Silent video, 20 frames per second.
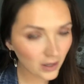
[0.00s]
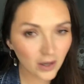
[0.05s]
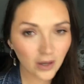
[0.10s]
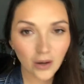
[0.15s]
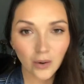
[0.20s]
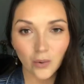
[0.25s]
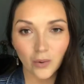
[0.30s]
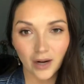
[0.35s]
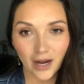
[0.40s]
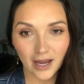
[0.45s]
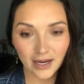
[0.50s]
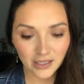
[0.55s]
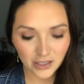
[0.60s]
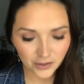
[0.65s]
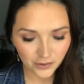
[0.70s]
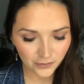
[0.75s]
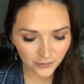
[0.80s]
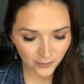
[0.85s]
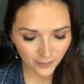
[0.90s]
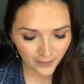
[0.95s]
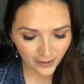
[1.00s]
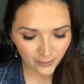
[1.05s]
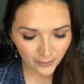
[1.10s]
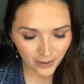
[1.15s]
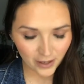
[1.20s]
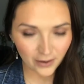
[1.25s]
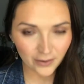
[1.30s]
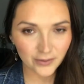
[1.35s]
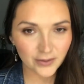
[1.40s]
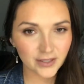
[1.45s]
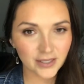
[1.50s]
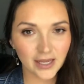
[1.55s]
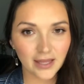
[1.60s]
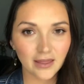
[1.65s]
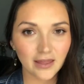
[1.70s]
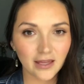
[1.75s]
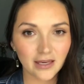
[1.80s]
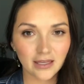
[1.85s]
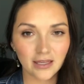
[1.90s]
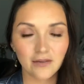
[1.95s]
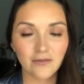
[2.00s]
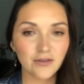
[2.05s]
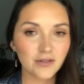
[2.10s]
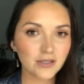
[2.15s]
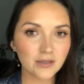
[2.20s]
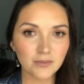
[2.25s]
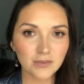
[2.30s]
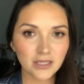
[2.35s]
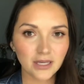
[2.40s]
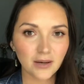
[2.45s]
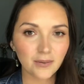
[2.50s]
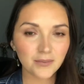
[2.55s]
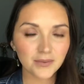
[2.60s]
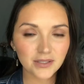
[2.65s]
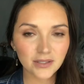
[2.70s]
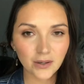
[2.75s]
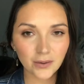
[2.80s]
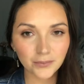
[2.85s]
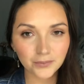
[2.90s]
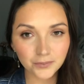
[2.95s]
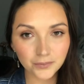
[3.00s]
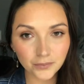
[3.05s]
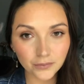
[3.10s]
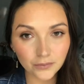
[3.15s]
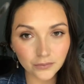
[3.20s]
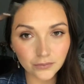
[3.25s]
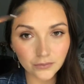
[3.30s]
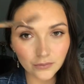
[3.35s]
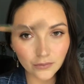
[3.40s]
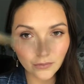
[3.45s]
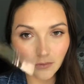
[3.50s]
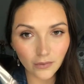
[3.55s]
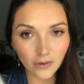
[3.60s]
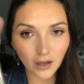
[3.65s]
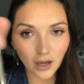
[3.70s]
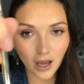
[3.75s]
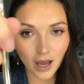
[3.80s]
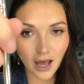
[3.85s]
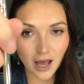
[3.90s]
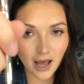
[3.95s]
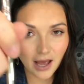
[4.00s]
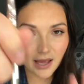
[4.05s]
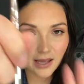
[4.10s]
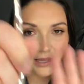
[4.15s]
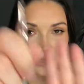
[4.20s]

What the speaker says: what I do for my brows and then give you some tips. So I